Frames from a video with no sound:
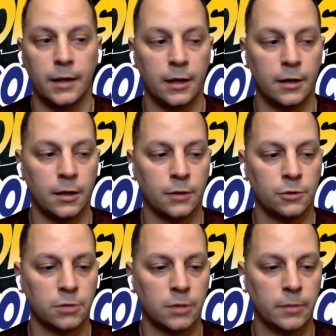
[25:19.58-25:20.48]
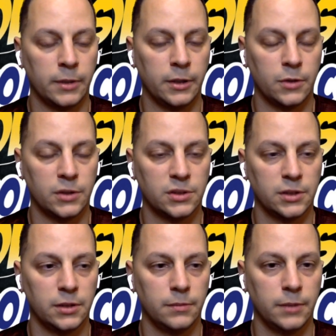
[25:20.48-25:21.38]
And I talked to my buddy Chris
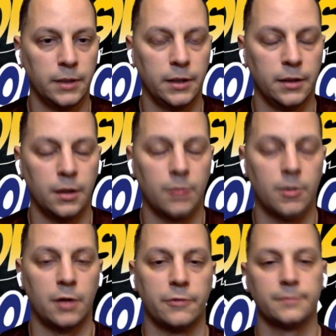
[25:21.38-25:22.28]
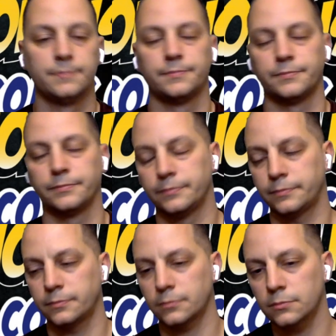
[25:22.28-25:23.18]
and Murph
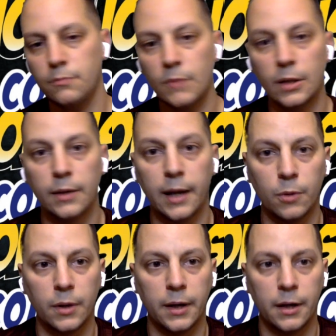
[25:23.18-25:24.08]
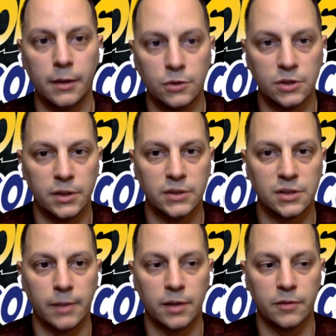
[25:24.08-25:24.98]
that were there. And there was a
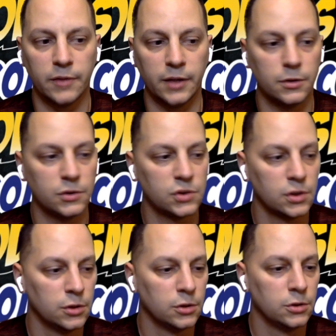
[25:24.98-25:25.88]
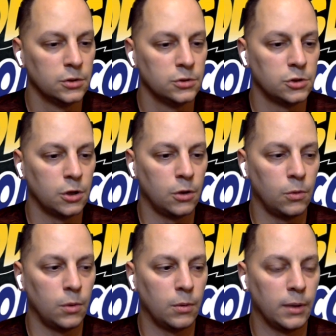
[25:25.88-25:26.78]
decent amount of vendors.
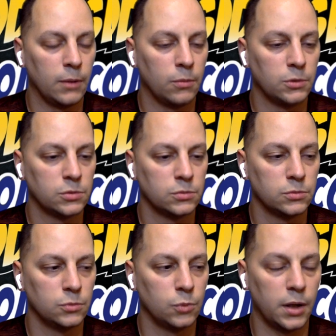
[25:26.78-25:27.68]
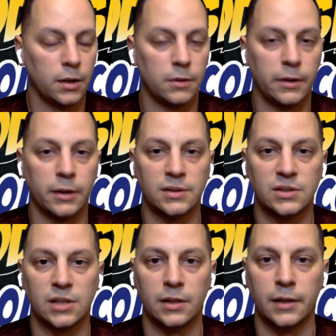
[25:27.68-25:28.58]
So when I was walking around on
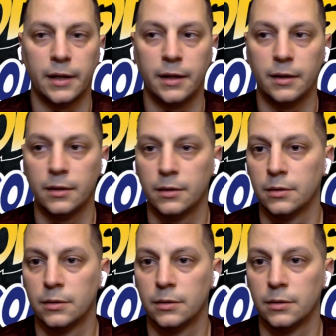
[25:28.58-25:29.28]
Sunday,